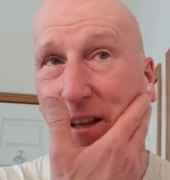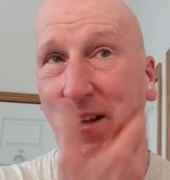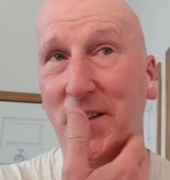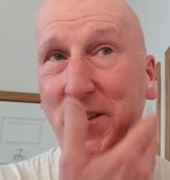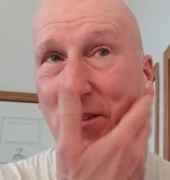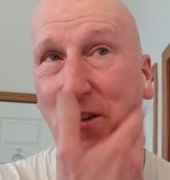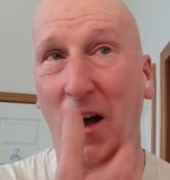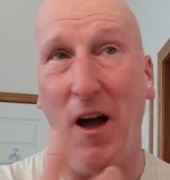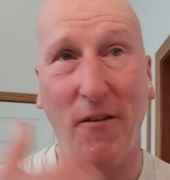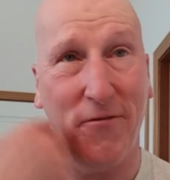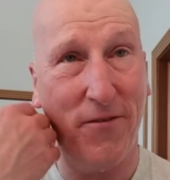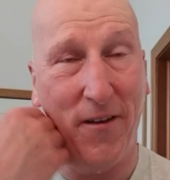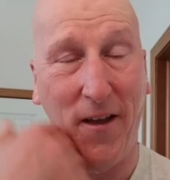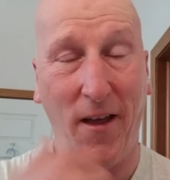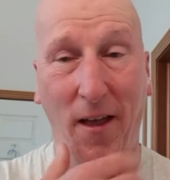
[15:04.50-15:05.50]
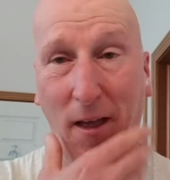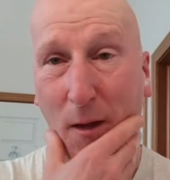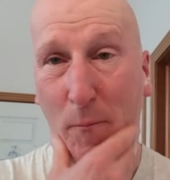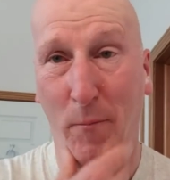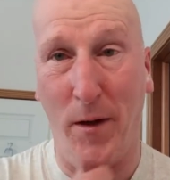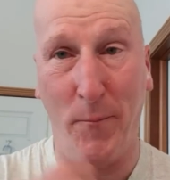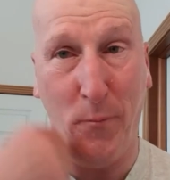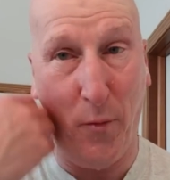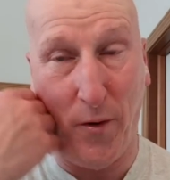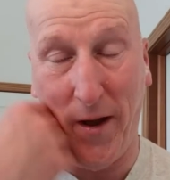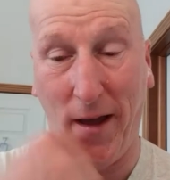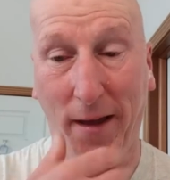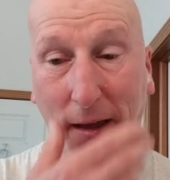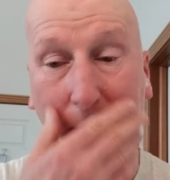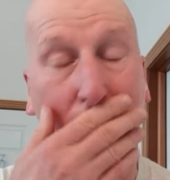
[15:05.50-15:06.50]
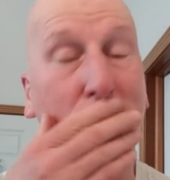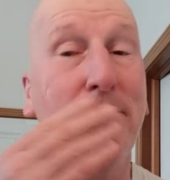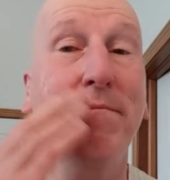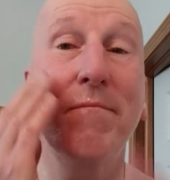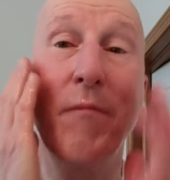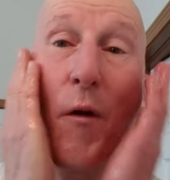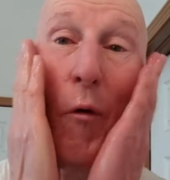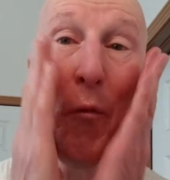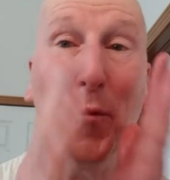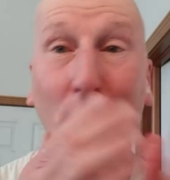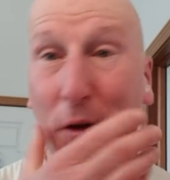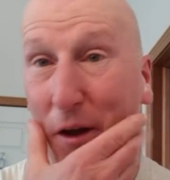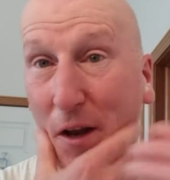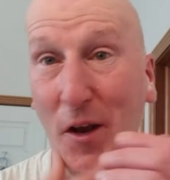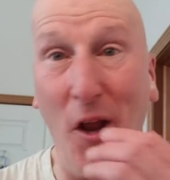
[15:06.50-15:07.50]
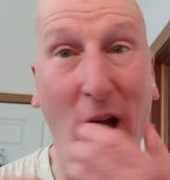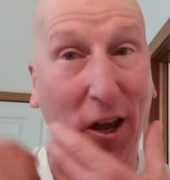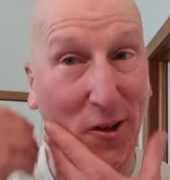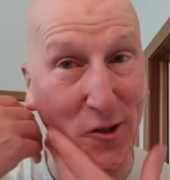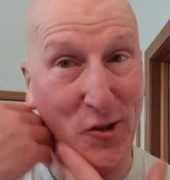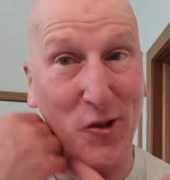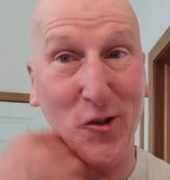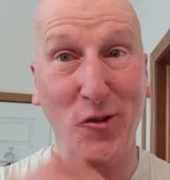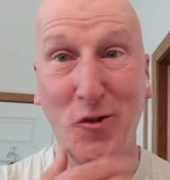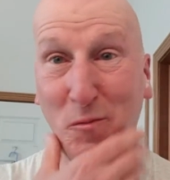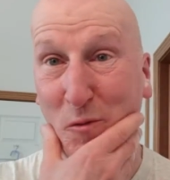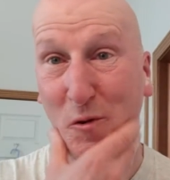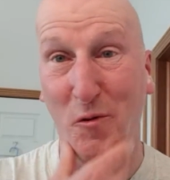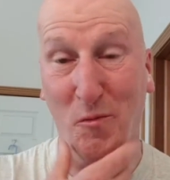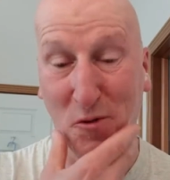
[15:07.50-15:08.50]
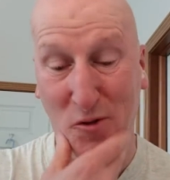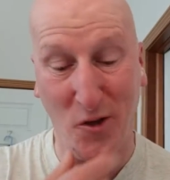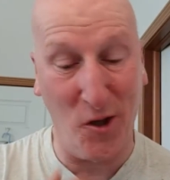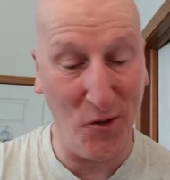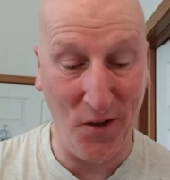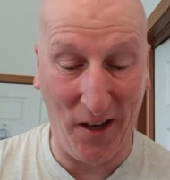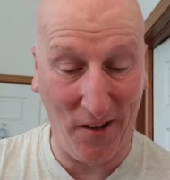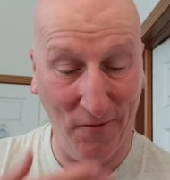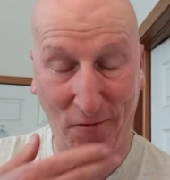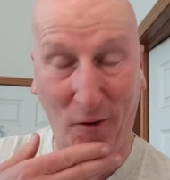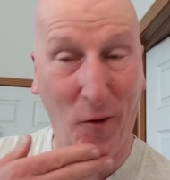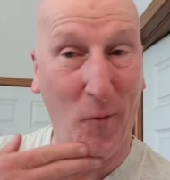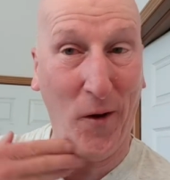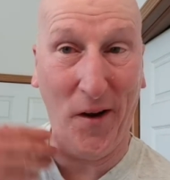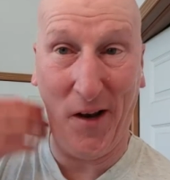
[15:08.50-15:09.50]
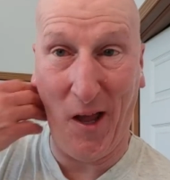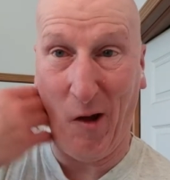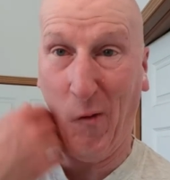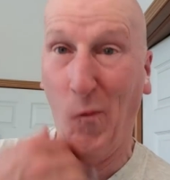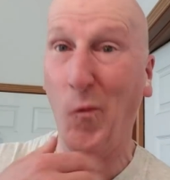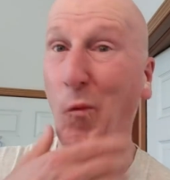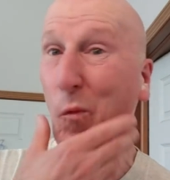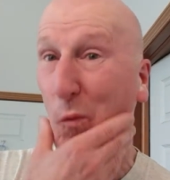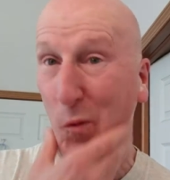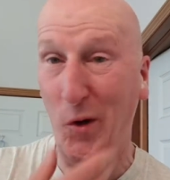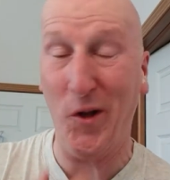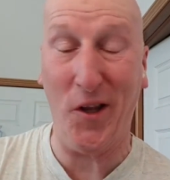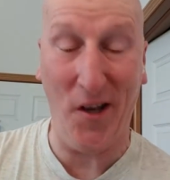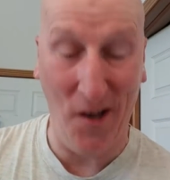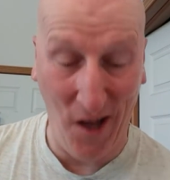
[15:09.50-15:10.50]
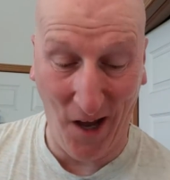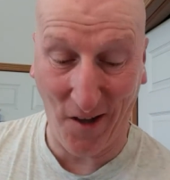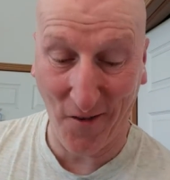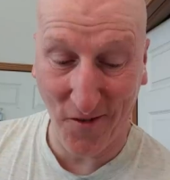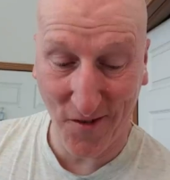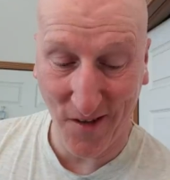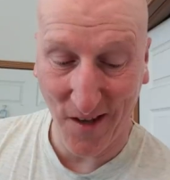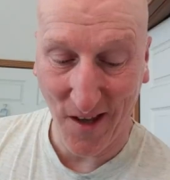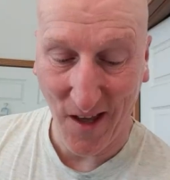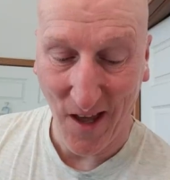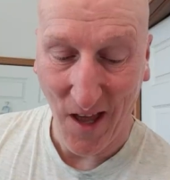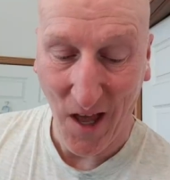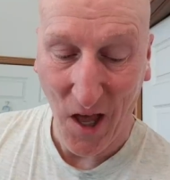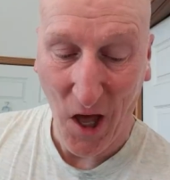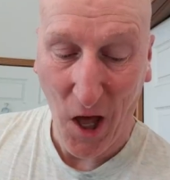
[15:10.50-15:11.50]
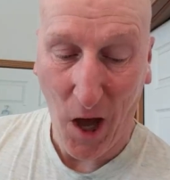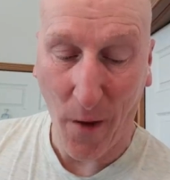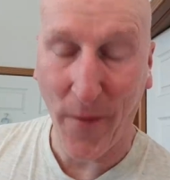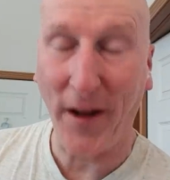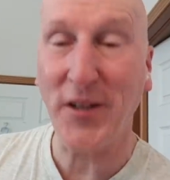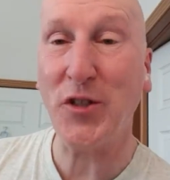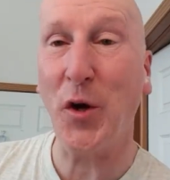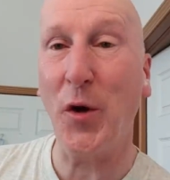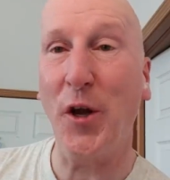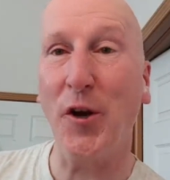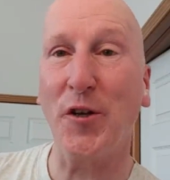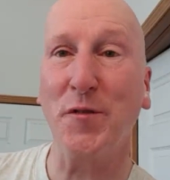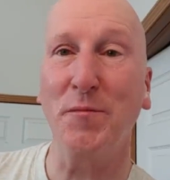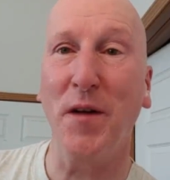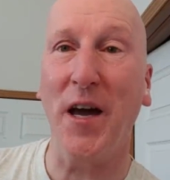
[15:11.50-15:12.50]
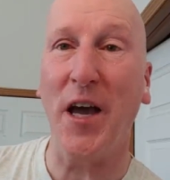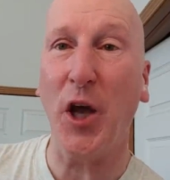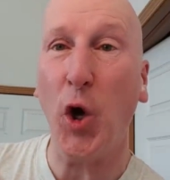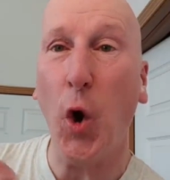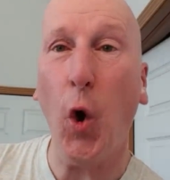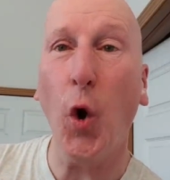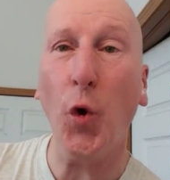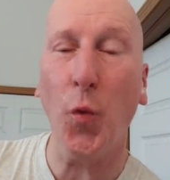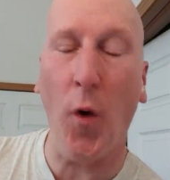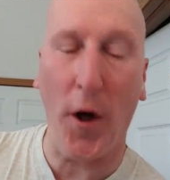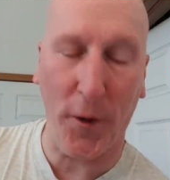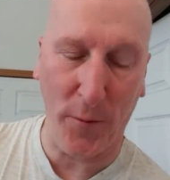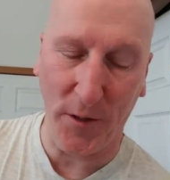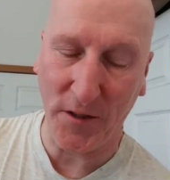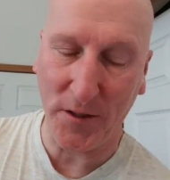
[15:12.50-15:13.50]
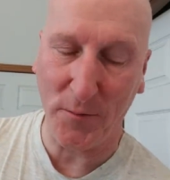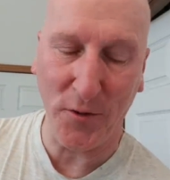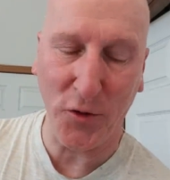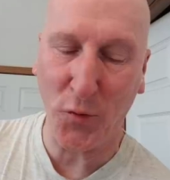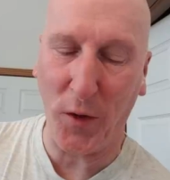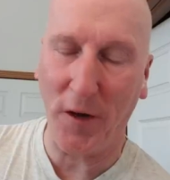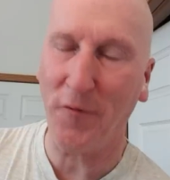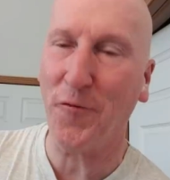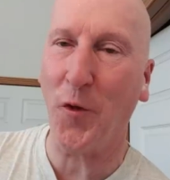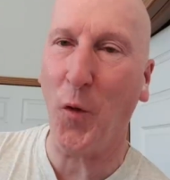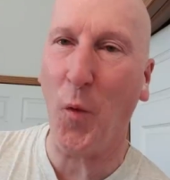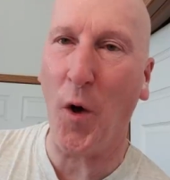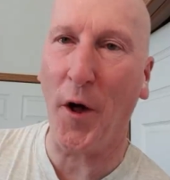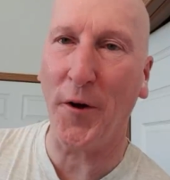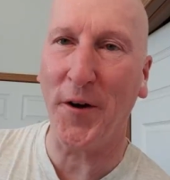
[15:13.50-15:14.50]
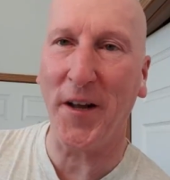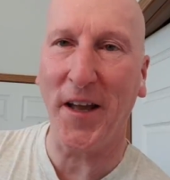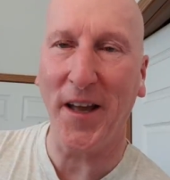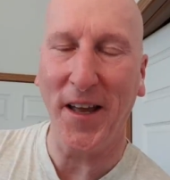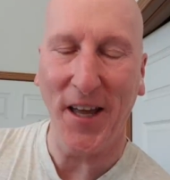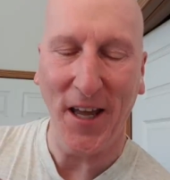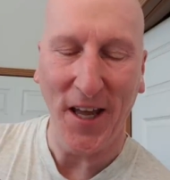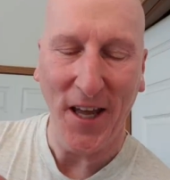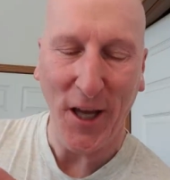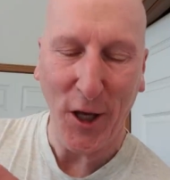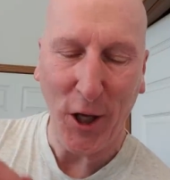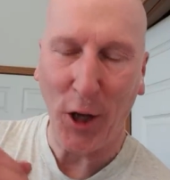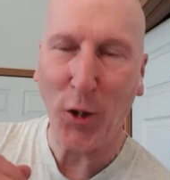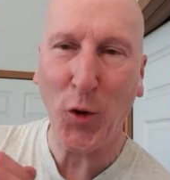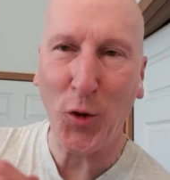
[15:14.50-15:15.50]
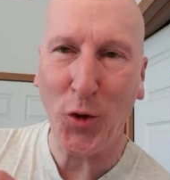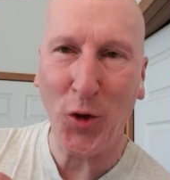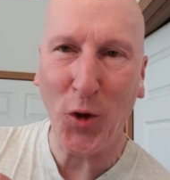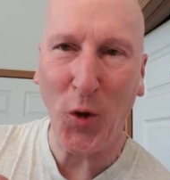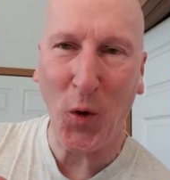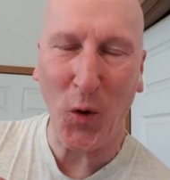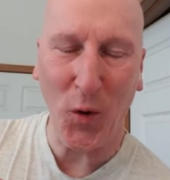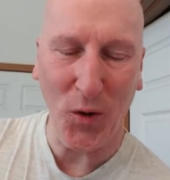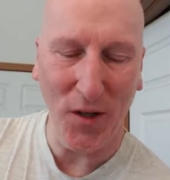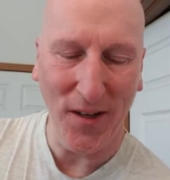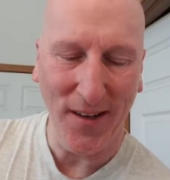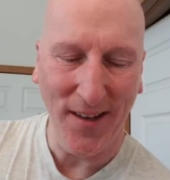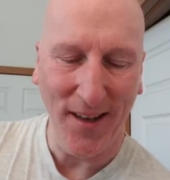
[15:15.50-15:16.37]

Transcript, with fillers: slickness off, but boy, I got a really nice smooth result I can feel right now. Really nice. All right, so here's my cold water rinse. I'm just waiting for the water to get good and cold.